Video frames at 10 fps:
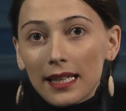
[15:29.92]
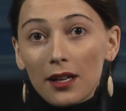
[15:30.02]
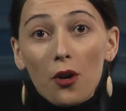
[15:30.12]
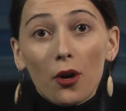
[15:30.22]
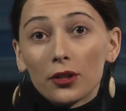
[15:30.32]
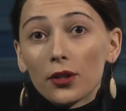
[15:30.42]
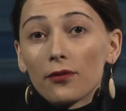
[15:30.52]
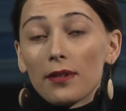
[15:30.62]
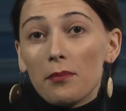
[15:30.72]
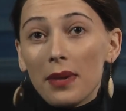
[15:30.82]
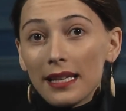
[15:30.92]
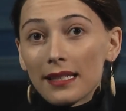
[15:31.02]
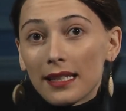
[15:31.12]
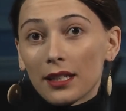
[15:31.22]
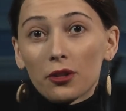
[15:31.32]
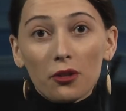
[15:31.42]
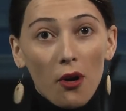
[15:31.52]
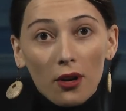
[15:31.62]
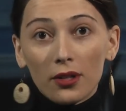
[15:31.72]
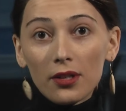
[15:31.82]
a lot of amazing
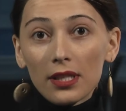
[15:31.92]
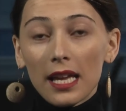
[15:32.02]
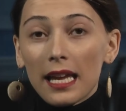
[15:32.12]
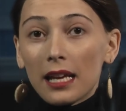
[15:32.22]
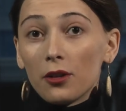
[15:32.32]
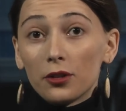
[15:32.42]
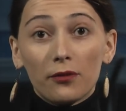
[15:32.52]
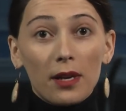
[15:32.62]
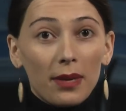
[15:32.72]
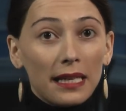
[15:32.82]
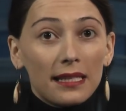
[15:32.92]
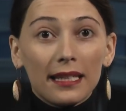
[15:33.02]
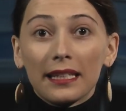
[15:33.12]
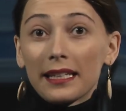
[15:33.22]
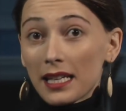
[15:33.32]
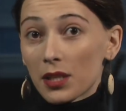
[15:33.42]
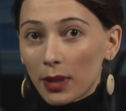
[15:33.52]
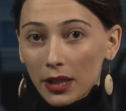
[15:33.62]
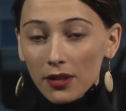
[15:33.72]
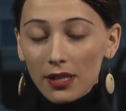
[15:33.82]
scholars and a lot of amazing guest
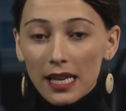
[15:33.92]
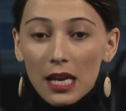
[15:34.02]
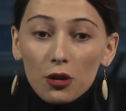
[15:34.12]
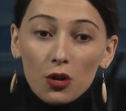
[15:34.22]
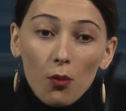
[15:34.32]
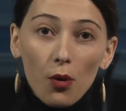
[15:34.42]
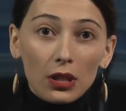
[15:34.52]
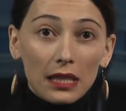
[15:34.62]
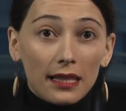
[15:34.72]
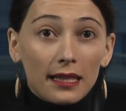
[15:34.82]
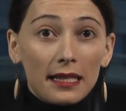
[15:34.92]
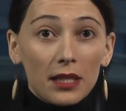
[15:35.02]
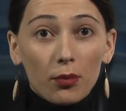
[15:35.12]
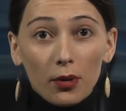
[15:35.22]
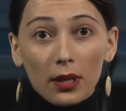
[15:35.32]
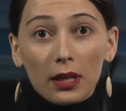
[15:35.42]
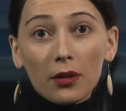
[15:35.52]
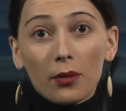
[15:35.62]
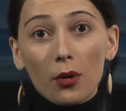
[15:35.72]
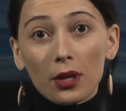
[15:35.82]
speakers. So what this
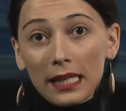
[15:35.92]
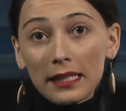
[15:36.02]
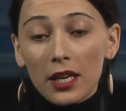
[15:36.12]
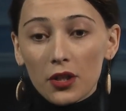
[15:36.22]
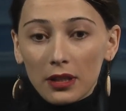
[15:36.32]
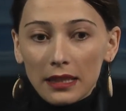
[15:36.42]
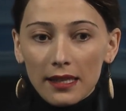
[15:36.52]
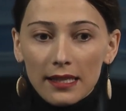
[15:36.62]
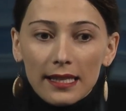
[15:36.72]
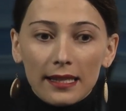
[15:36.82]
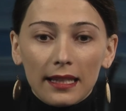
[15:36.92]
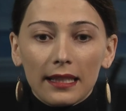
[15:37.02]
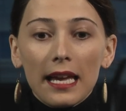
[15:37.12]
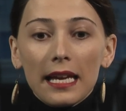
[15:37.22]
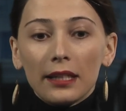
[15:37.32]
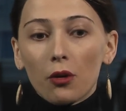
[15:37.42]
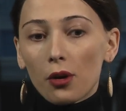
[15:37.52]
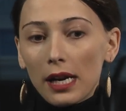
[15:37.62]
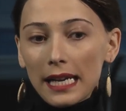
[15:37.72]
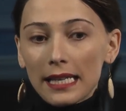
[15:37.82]
organization does is that it
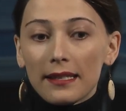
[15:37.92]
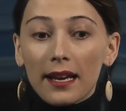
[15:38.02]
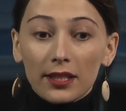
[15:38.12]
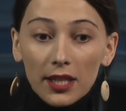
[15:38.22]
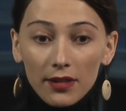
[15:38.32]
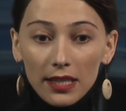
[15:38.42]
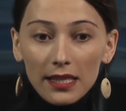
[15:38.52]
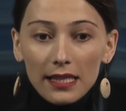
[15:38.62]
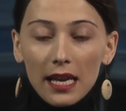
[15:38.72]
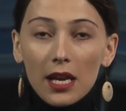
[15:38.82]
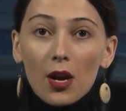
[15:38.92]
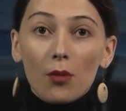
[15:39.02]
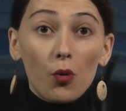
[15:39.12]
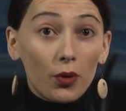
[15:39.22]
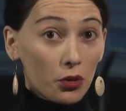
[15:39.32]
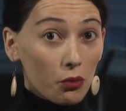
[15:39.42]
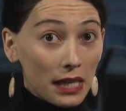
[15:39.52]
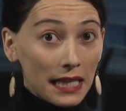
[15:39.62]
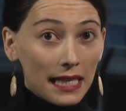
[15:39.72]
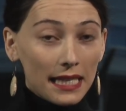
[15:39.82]
organize the activities, movie
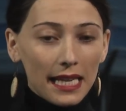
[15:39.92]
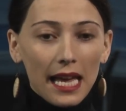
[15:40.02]
screenings,